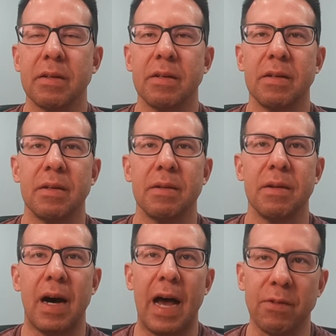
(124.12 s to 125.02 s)
Okay.
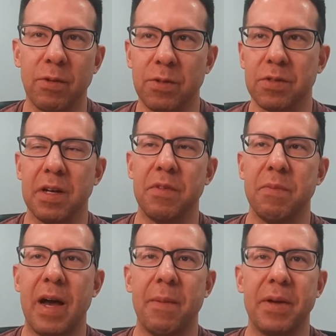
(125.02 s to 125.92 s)
I, of course, love
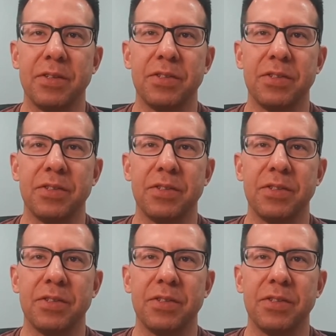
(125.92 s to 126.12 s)
the Batman.